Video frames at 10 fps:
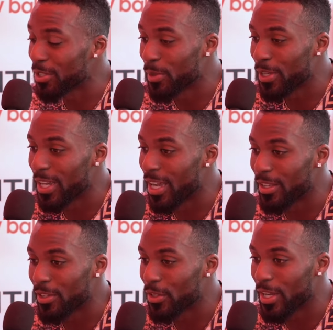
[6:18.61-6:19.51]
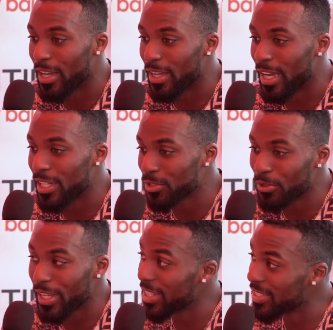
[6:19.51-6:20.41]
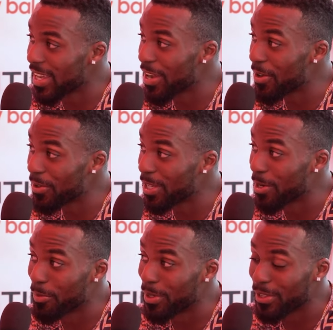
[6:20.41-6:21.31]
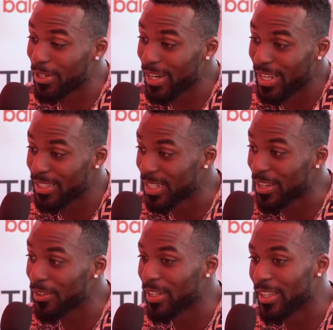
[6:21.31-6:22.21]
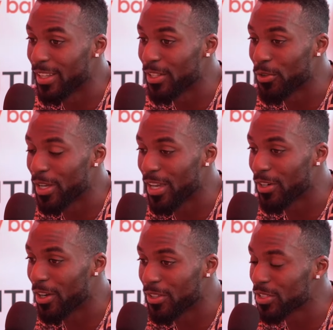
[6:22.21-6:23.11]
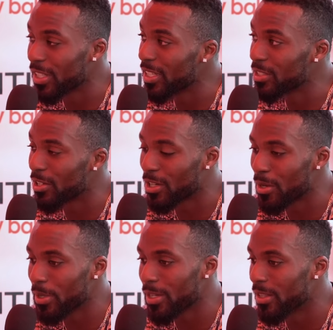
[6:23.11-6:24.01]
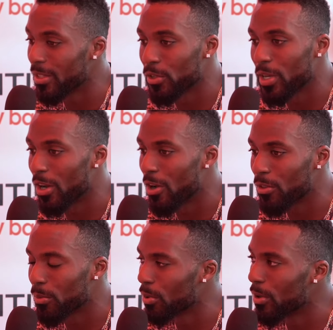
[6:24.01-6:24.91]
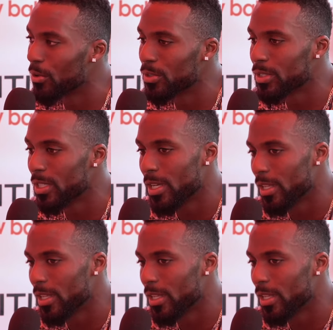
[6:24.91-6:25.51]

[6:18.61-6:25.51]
I mean, you got you got high school kids now that True. are putting their hands down, and then you got college kids that are coming, and then you got all the pros.